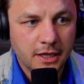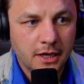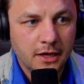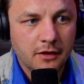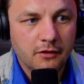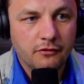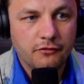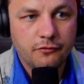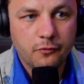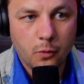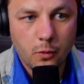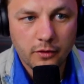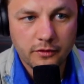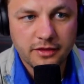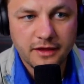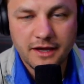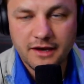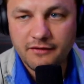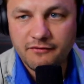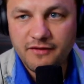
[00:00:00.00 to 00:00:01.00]
4th
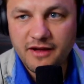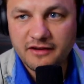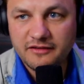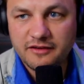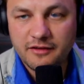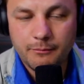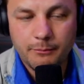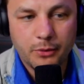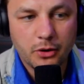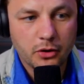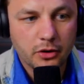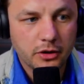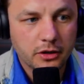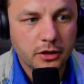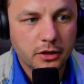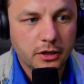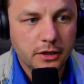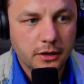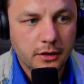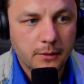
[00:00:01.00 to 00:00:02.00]
in effective
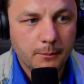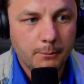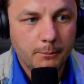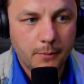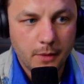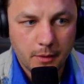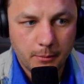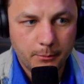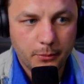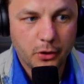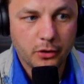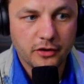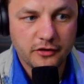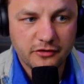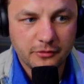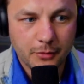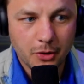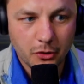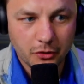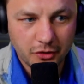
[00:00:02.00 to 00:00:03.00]
birdie
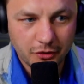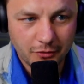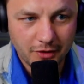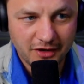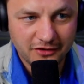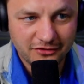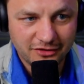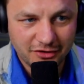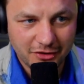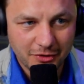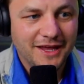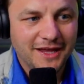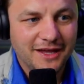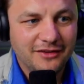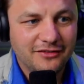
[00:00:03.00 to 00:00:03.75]
to bogey ratio.